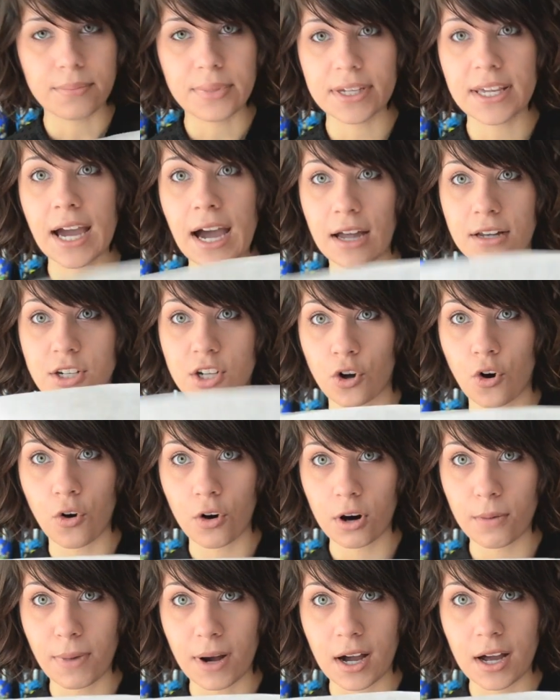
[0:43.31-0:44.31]
But yeah,
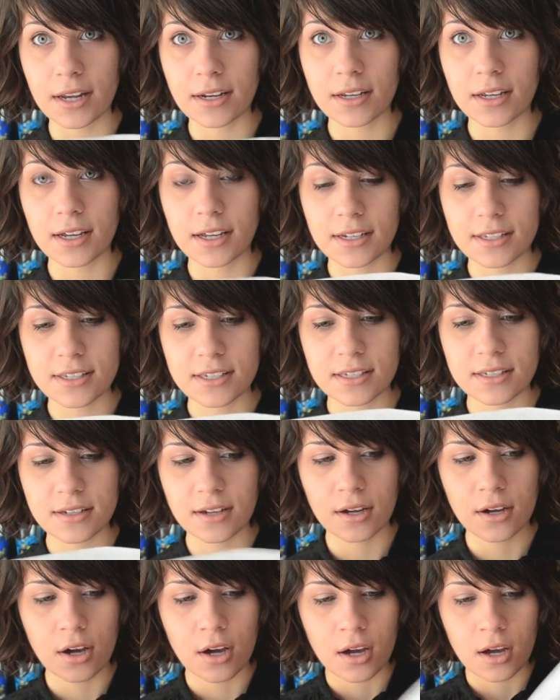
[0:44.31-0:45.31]
decorbond, it's
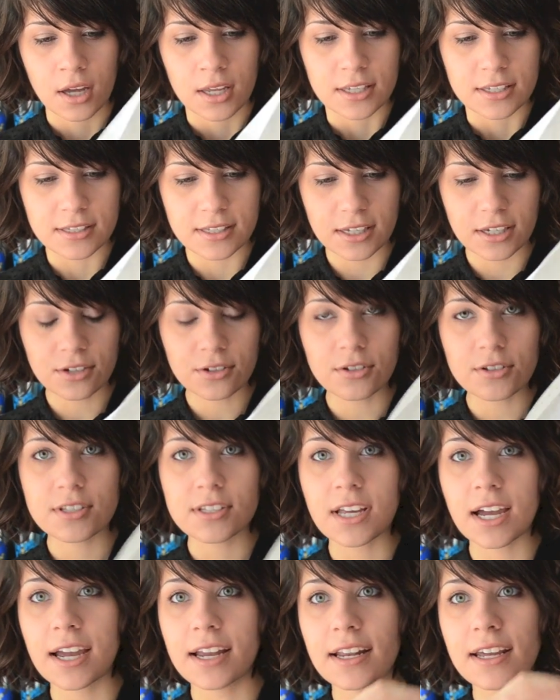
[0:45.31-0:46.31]

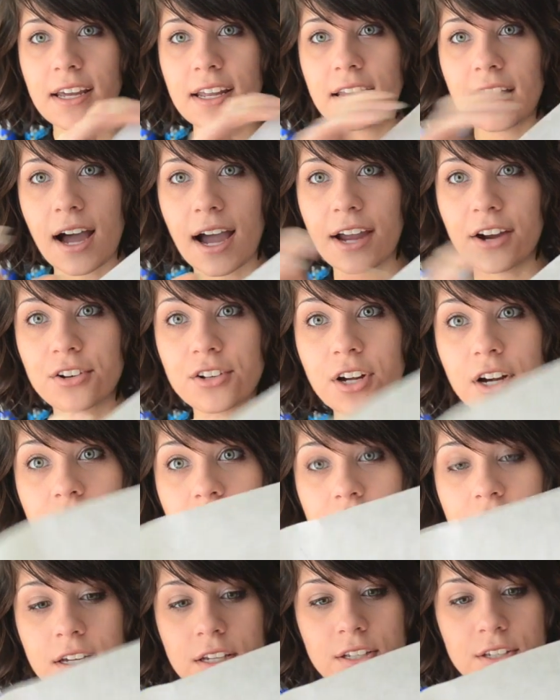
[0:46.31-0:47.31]
single-sided
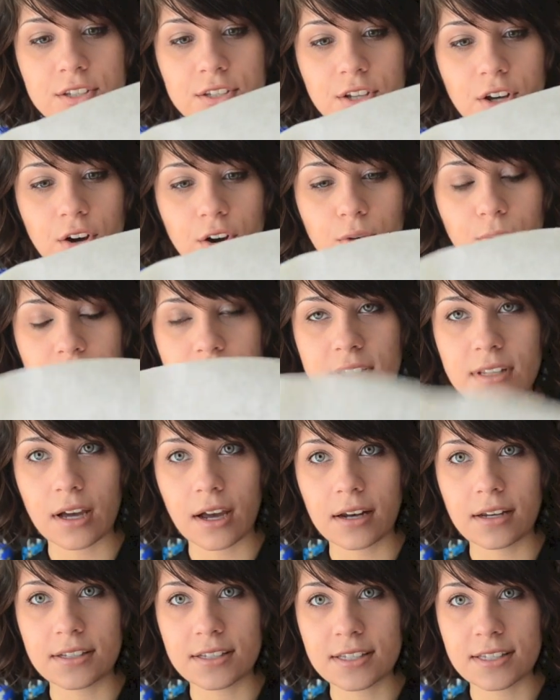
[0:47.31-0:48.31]
iron-on, so one
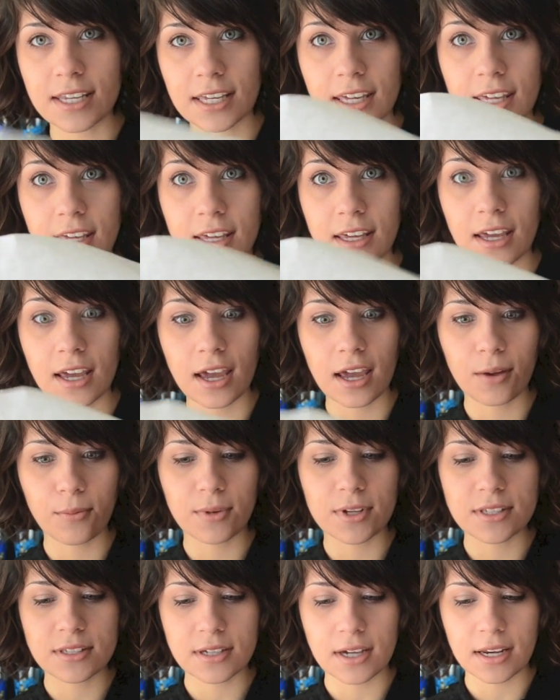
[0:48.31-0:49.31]
side is sticky and
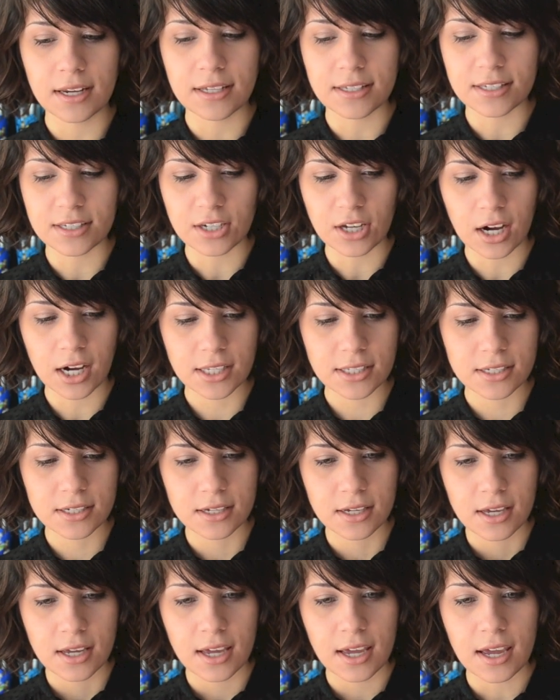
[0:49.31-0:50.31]
one side is not,
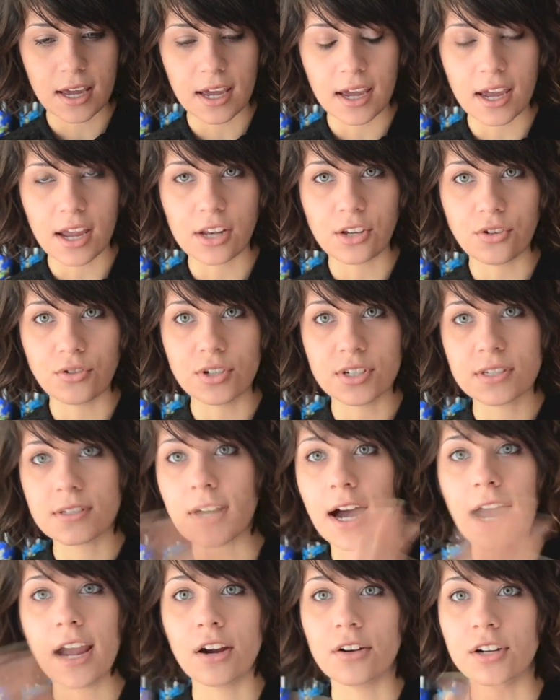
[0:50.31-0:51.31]
and you just
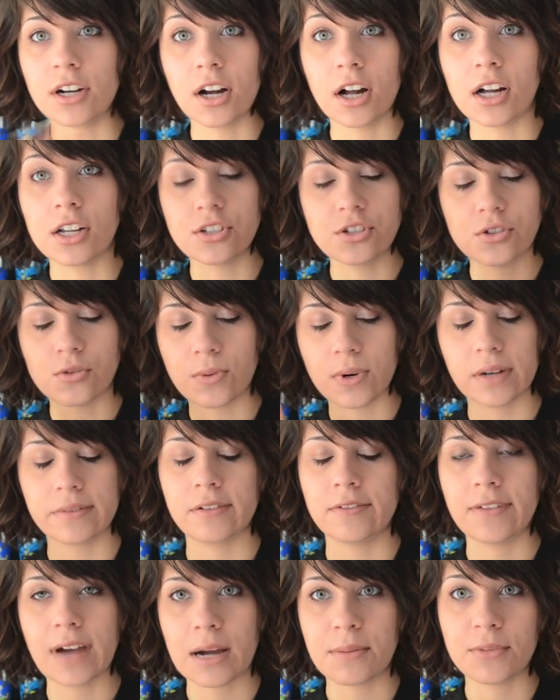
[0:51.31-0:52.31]
iron it on to whatever
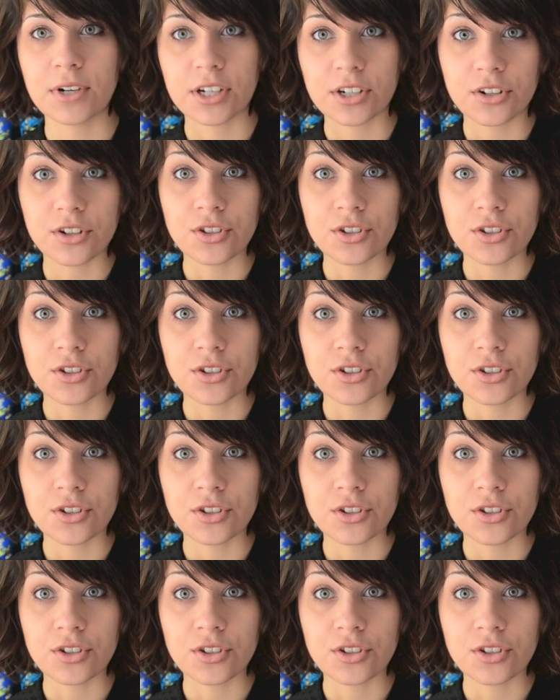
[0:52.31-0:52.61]
fabric you're